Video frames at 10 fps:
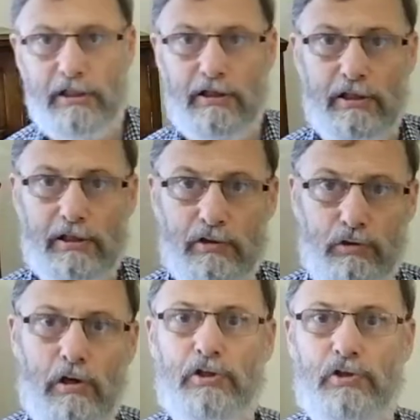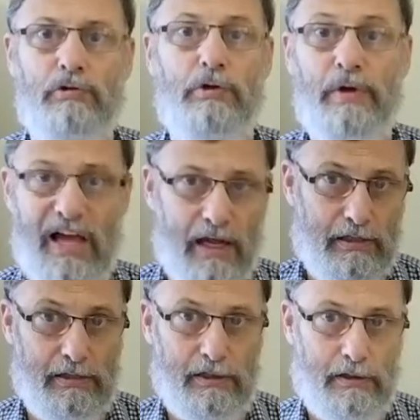in the cross screw
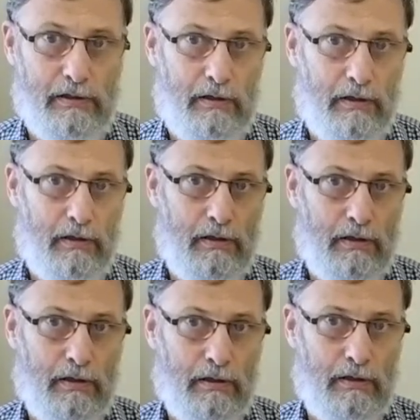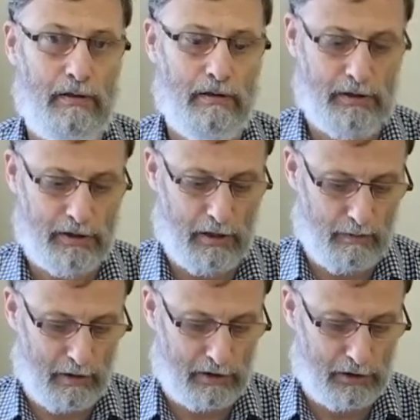heads. So
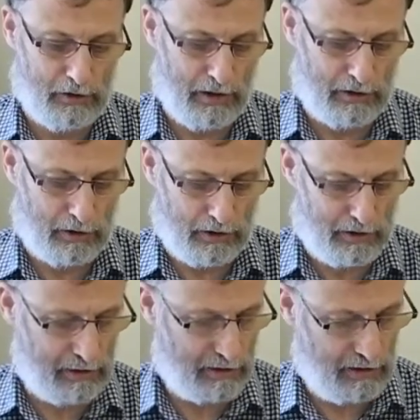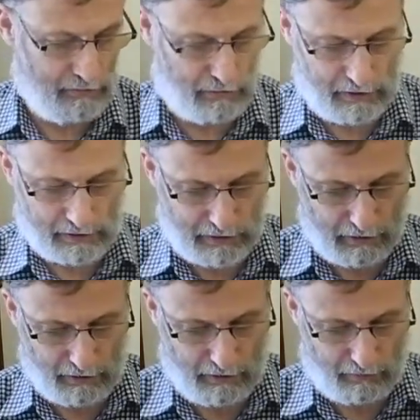my suggestion, this has lived its
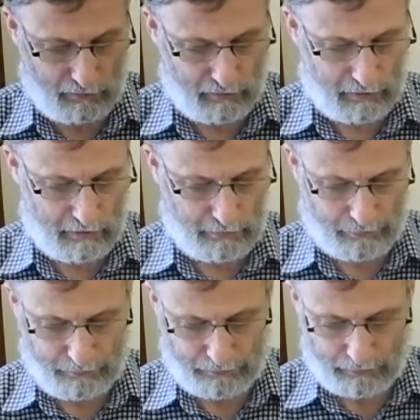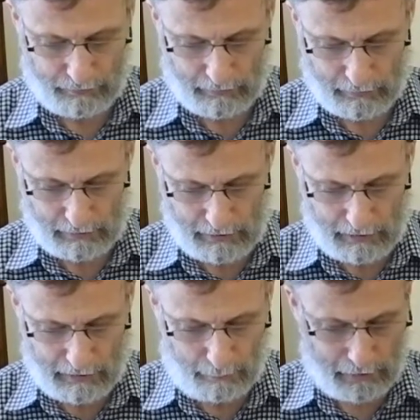life
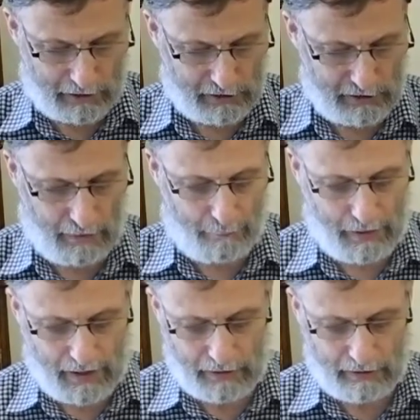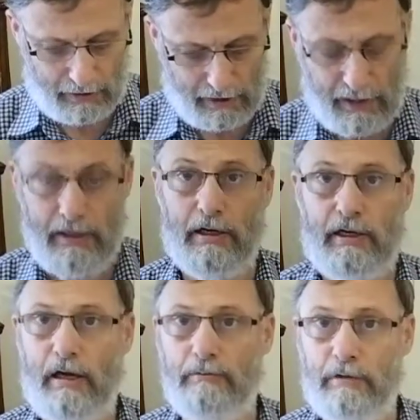in a plastic bag in a
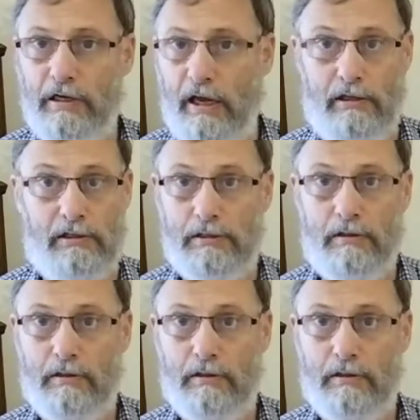camera case,